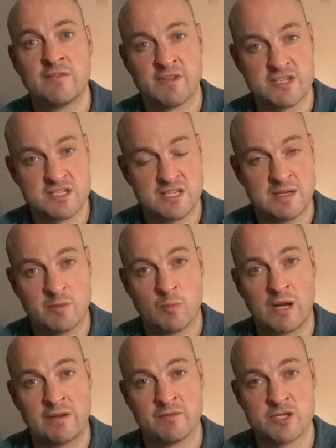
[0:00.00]
than sleeping
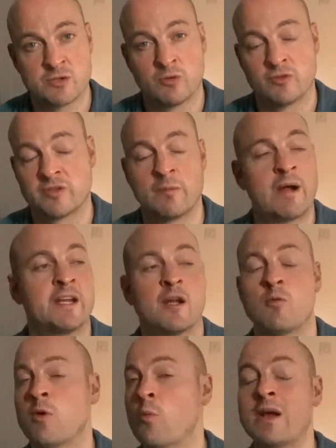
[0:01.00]
well in the short term. And you
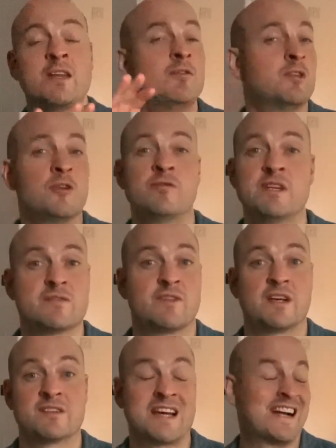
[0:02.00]
know what, when you do these
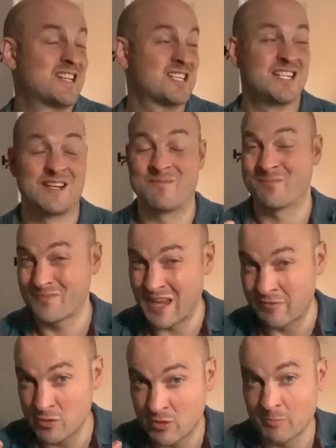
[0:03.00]
things, actually,
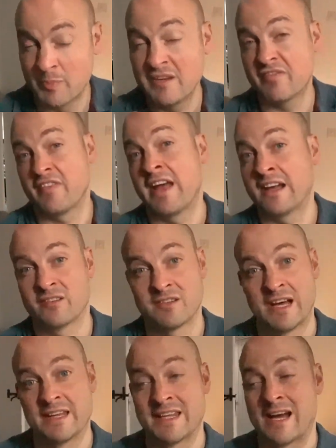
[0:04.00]
if you can be fearless
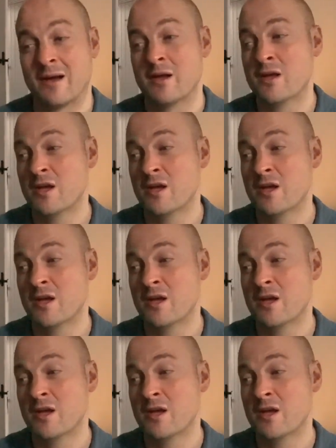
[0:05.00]
like that,